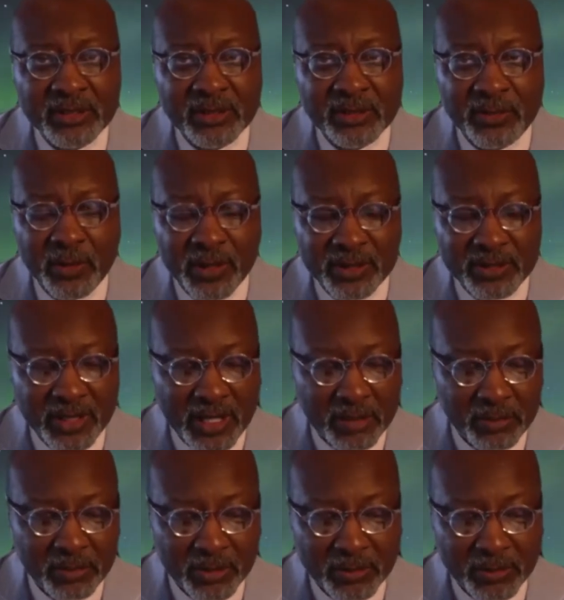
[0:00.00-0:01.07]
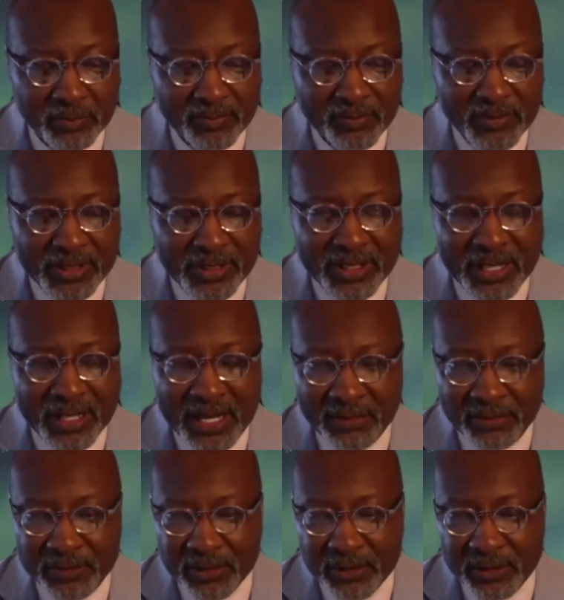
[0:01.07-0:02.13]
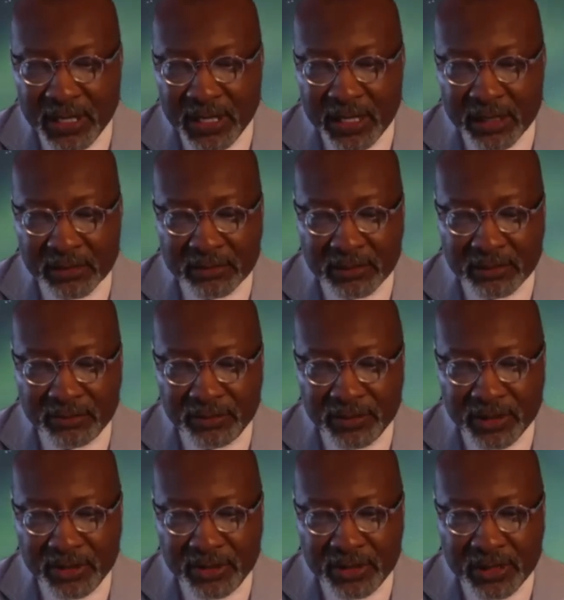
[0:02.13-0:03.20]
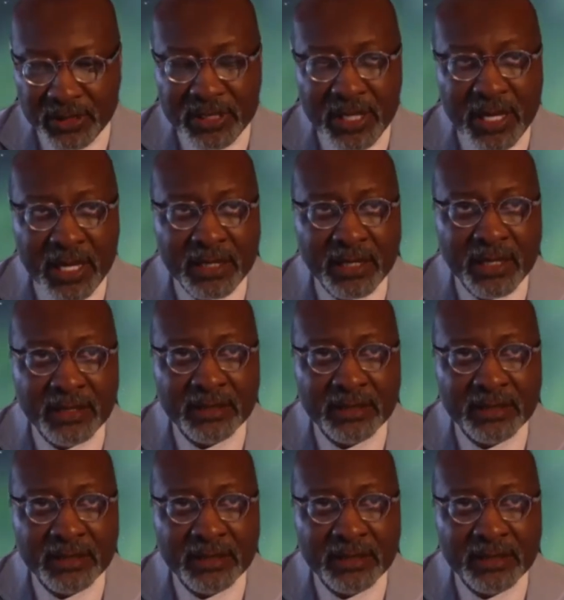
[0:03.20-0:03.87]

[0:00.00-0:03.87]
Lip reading: So for example, after I finished at Tech,